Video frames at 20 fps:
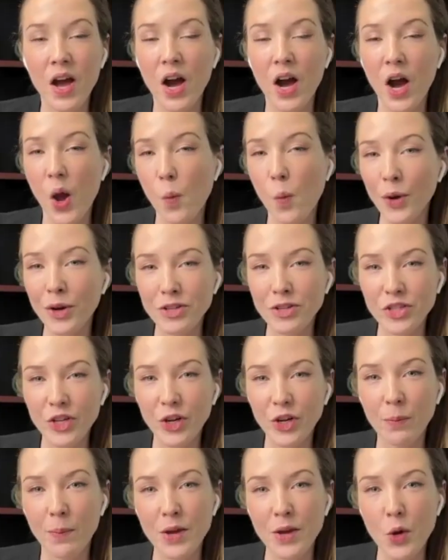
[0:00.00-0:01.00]
I want to
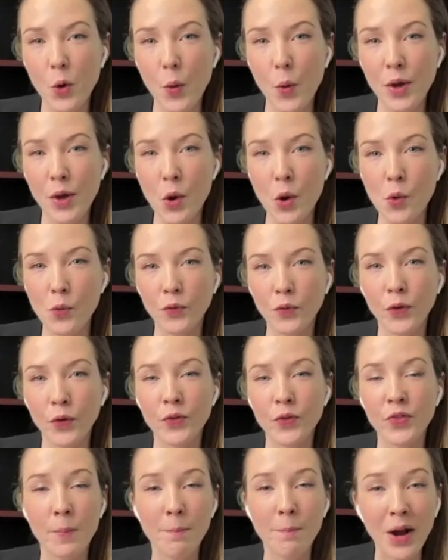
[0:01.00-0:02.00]
start by going over
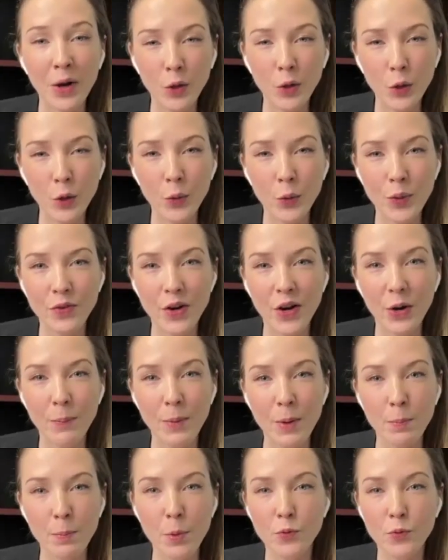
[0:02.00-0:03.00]
the macro
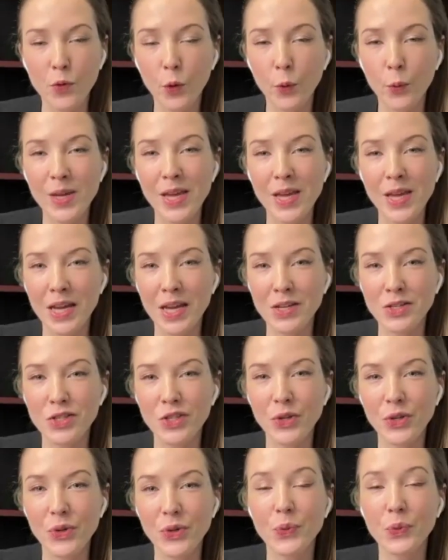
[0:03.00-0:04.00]
environment before we get
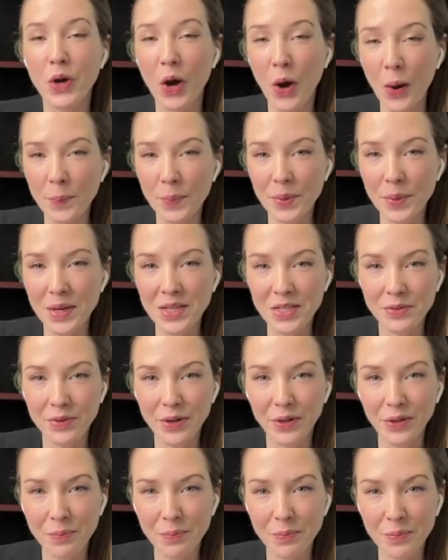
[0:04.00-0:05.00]
into company
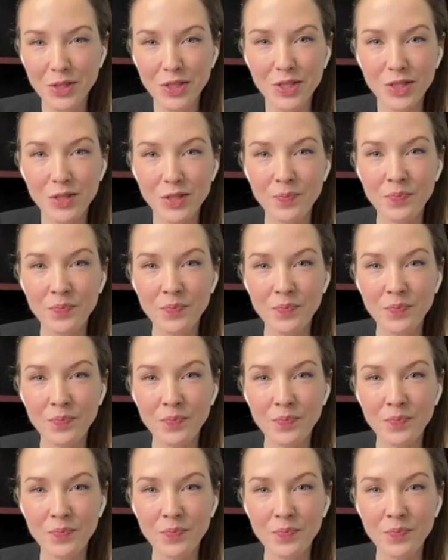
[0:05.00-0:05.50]
developments.